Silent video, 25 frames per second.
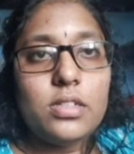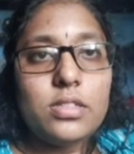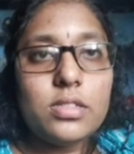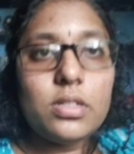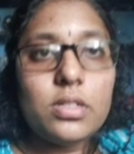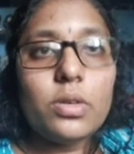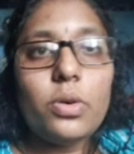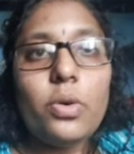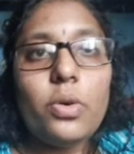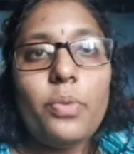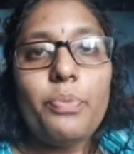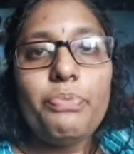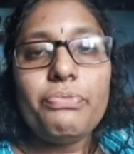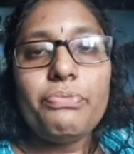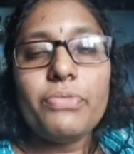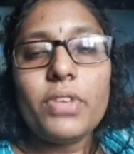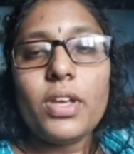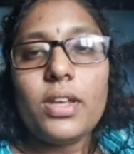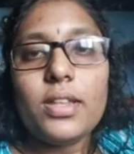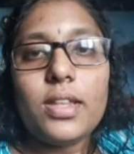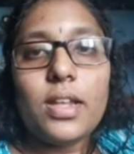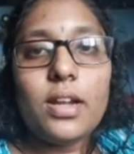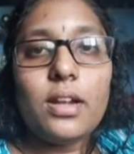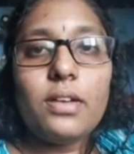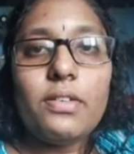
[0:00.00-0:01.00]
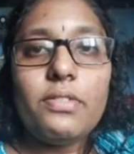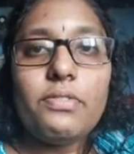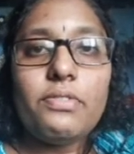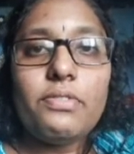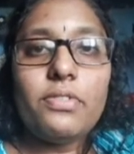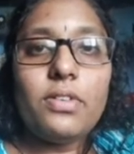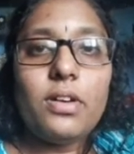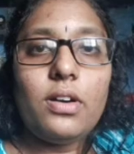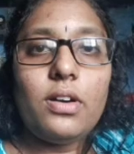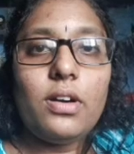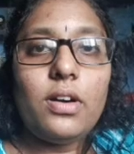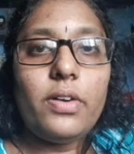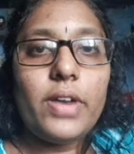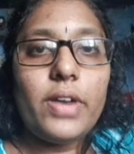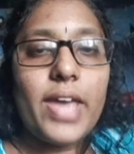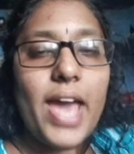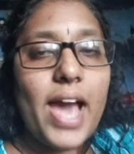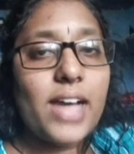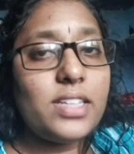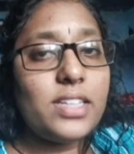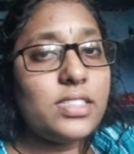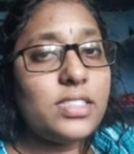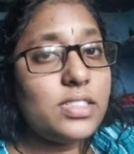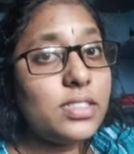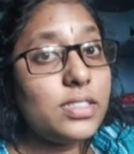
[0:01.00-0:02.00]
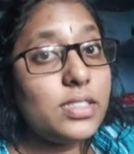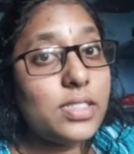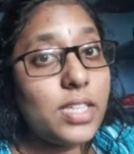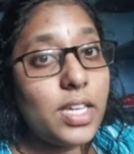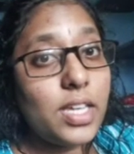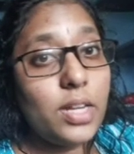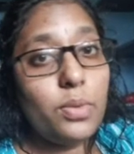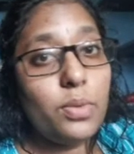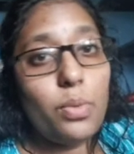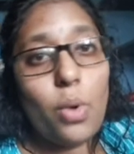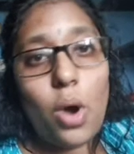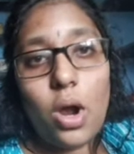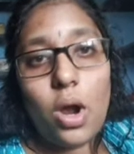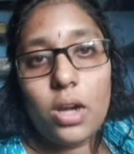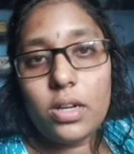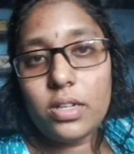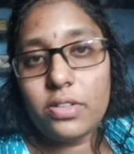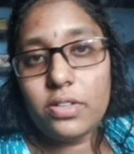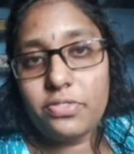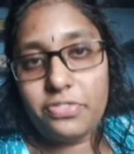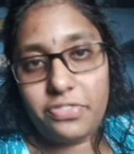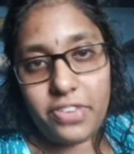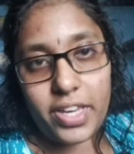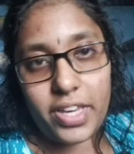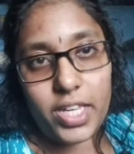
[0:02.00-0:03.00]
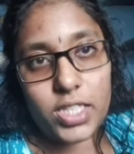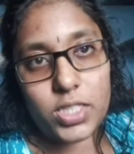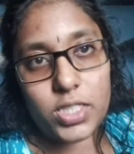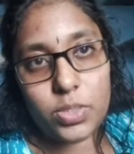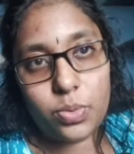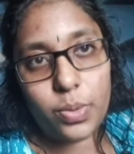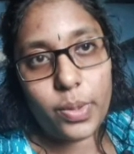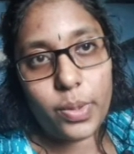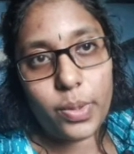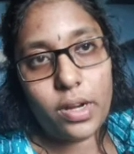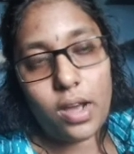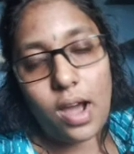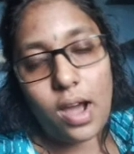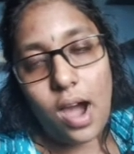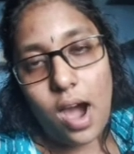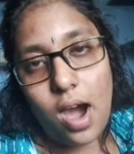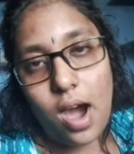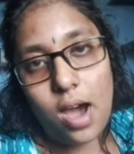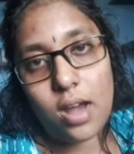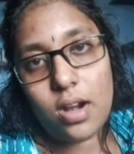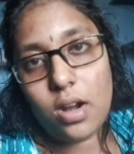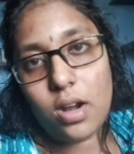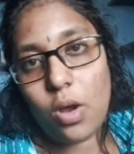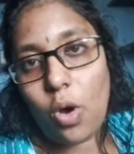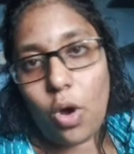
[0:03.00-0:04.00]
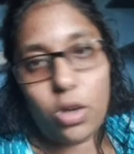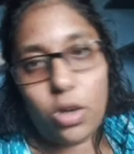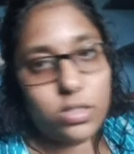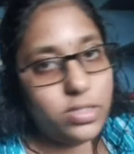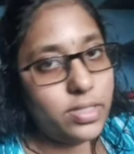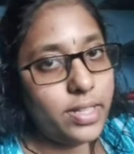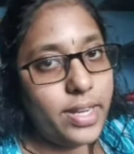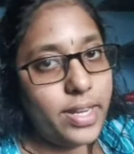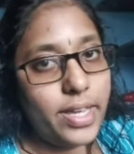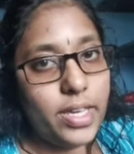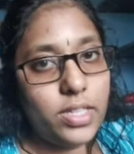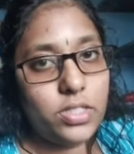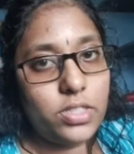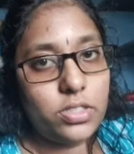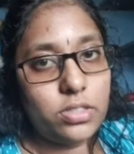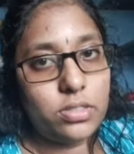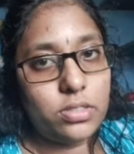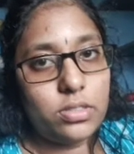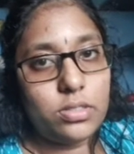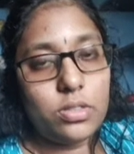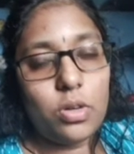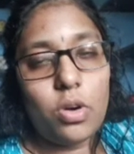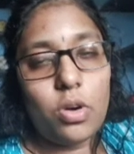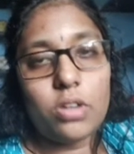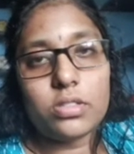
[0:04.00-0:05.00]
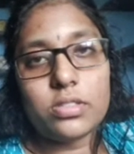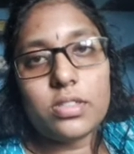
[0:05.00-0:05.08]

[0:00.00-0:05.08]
So there are reactions involved in phase 1 are oxidation.